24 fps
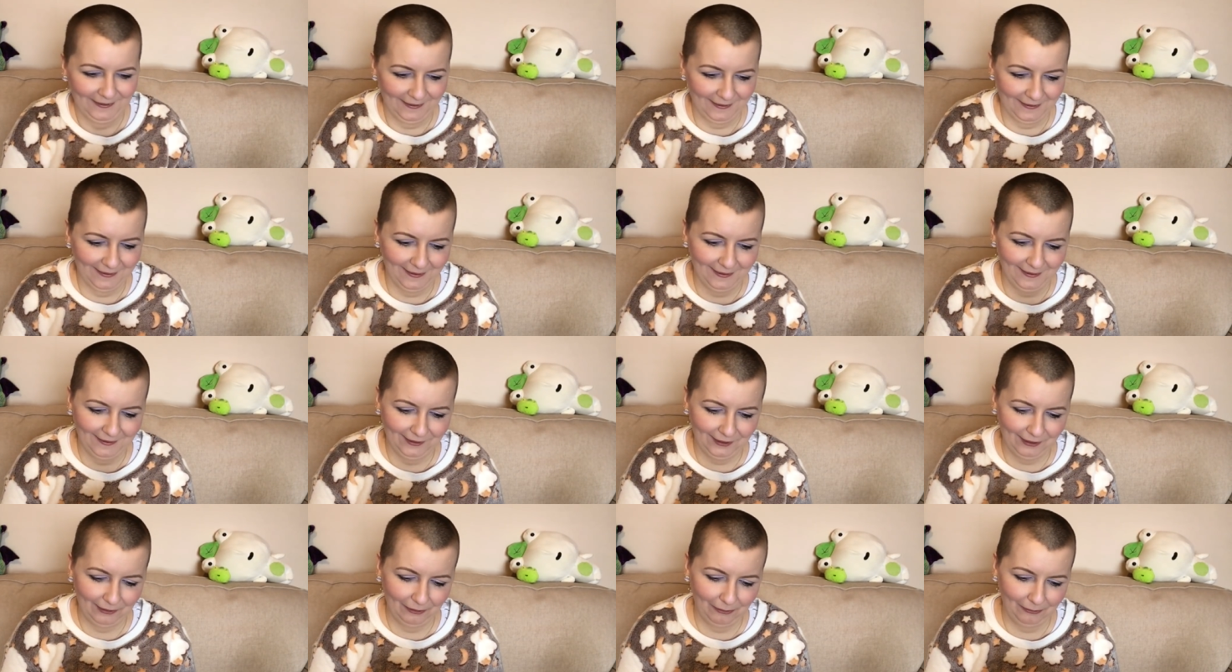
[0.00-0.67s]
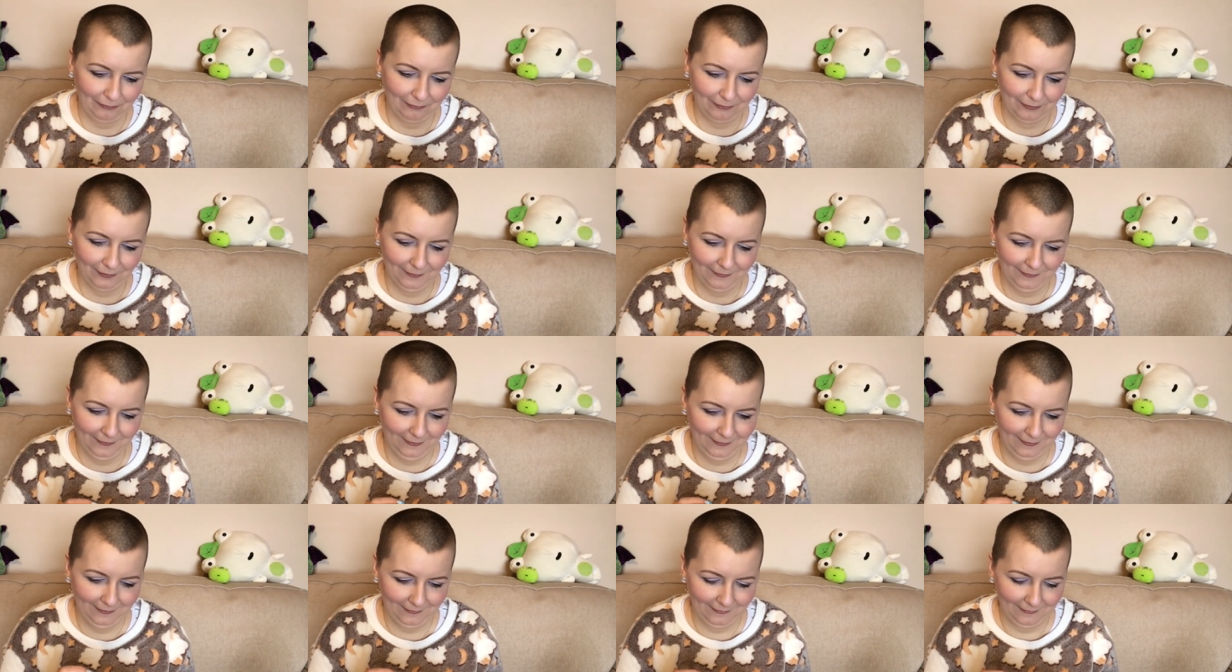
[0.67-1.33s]
That is so
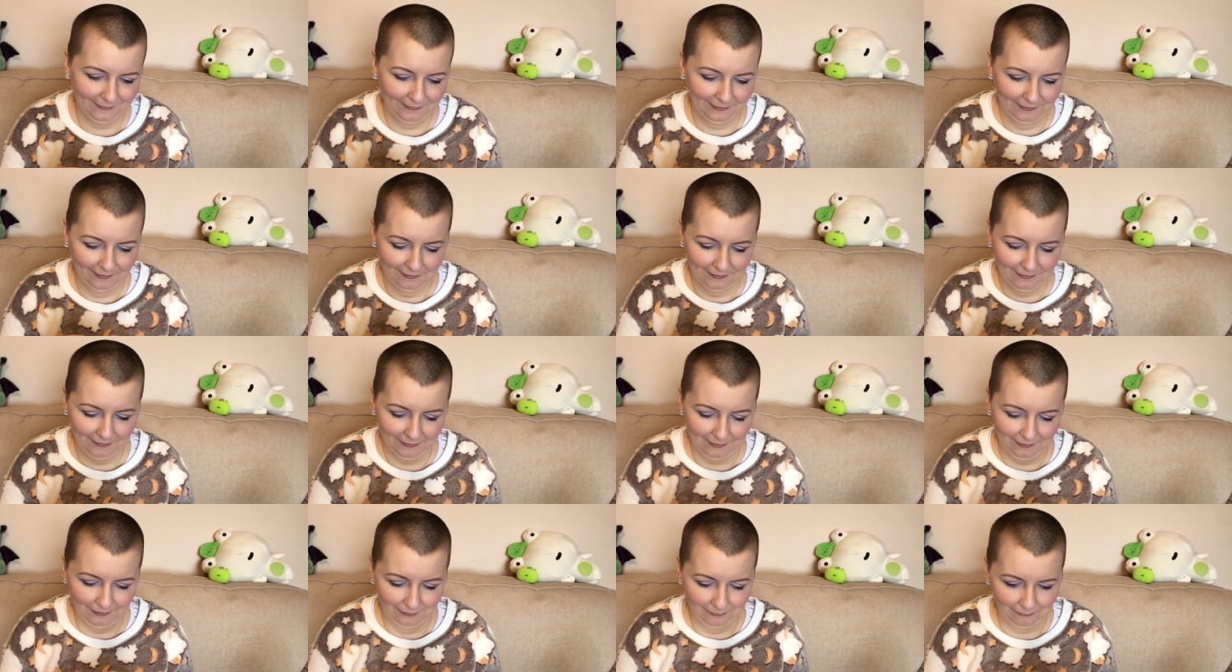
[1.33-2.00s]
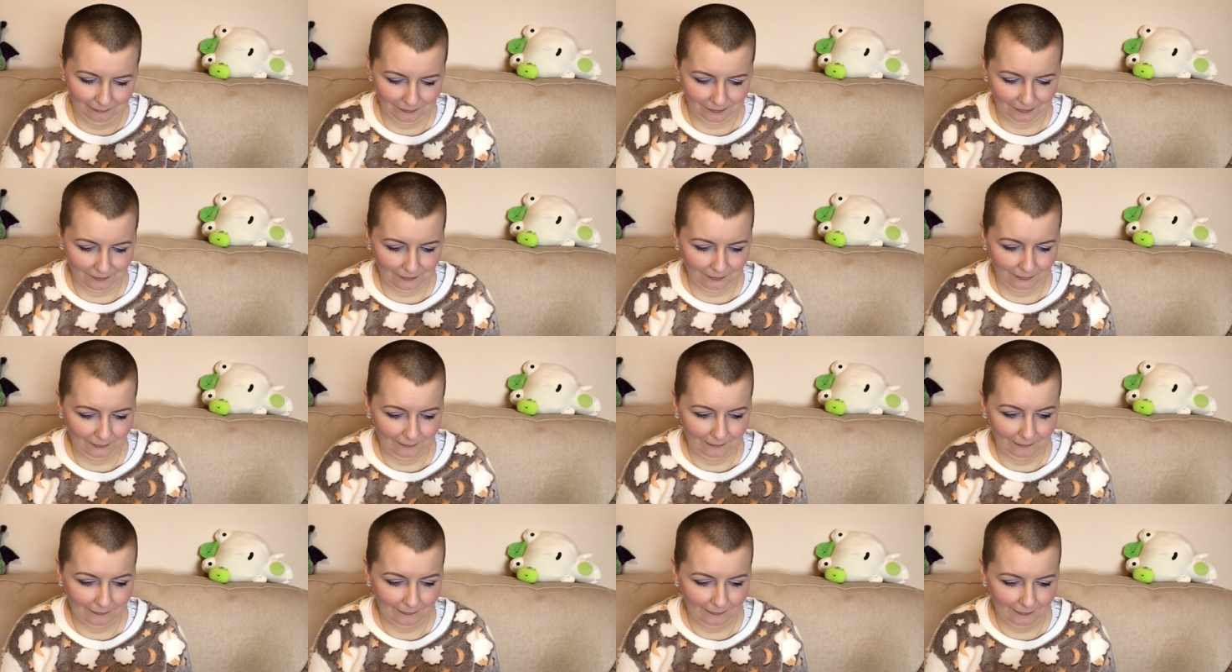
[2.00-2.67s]
funny. I love it.
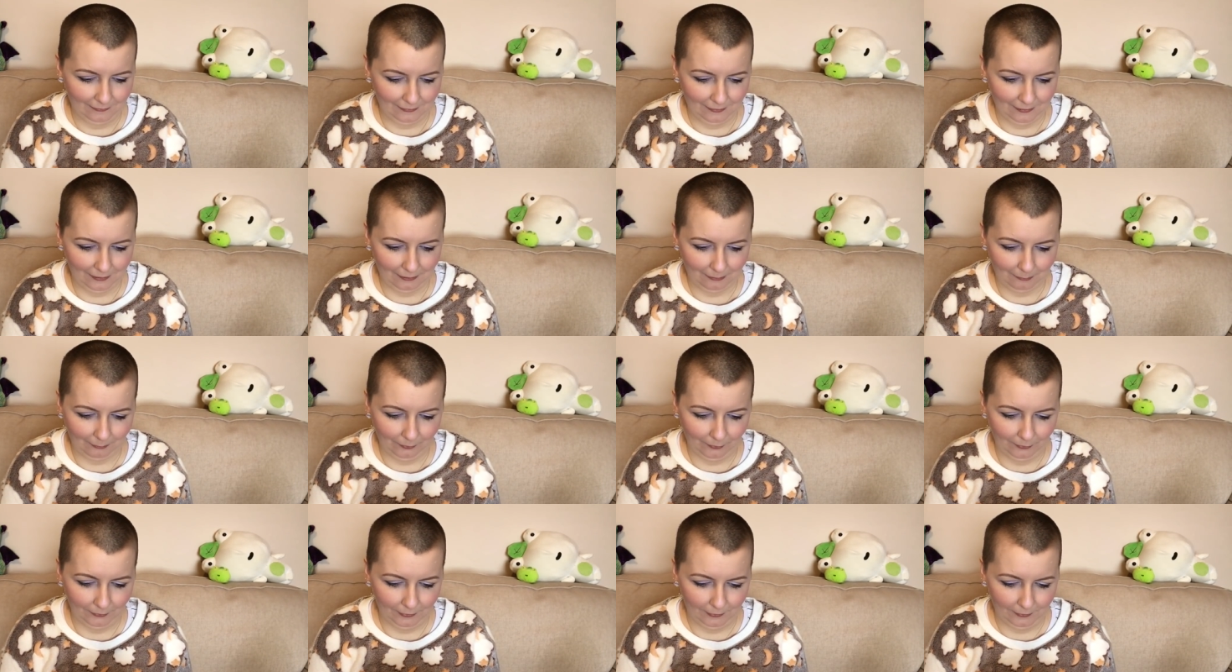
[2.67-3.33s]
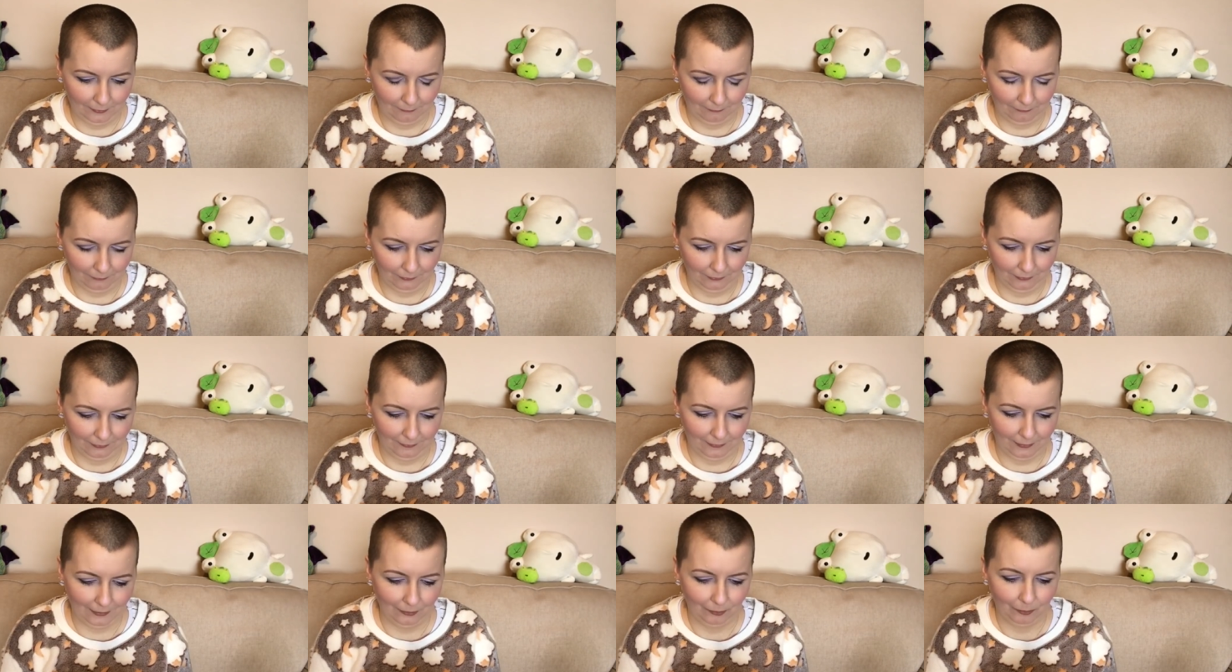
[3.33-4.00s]
I absolutely love it.
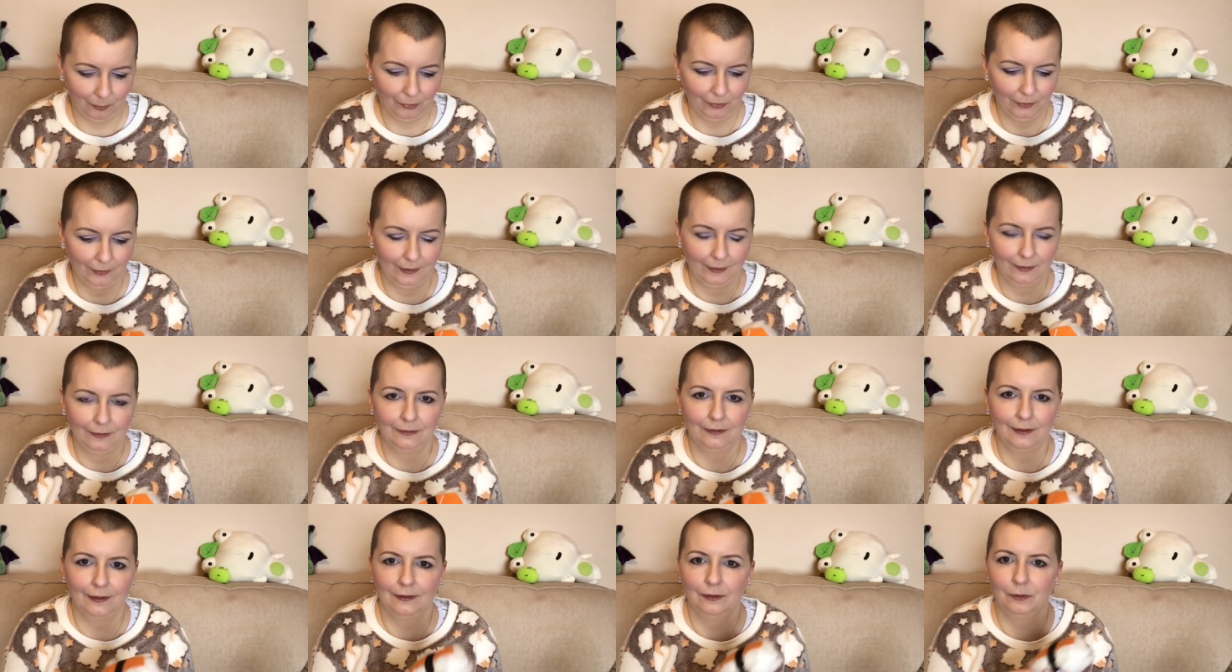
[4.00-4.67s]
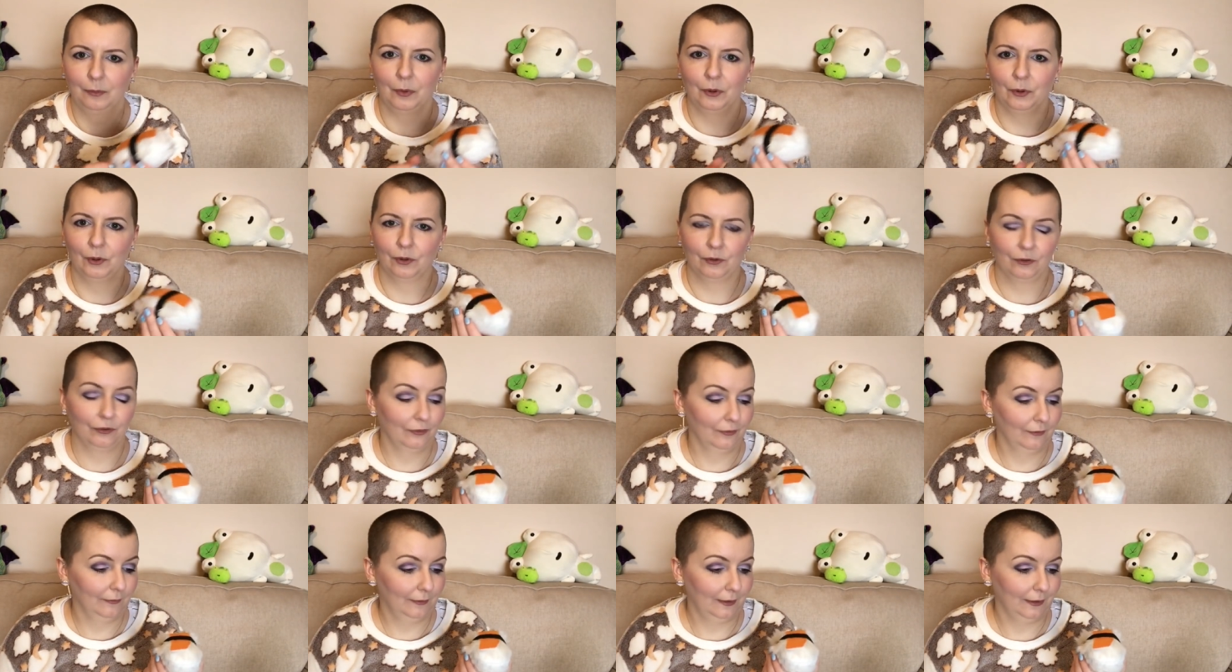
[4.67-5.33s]
That is
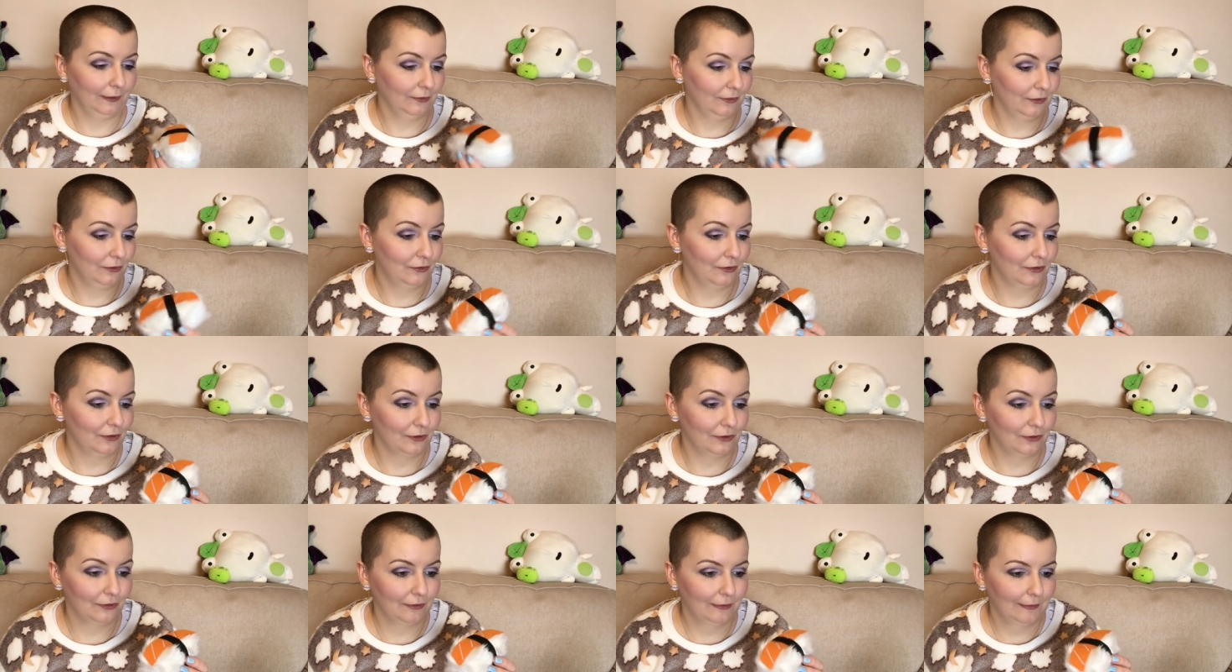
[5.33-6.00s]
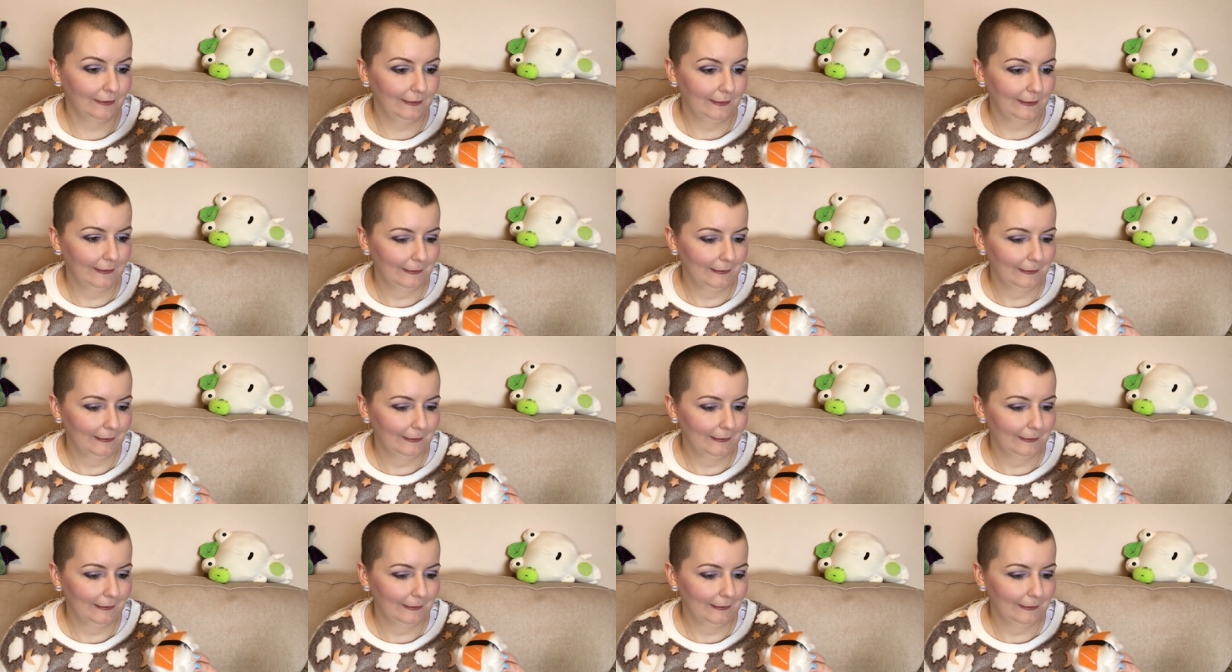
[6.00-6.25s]
bonkers. That is just.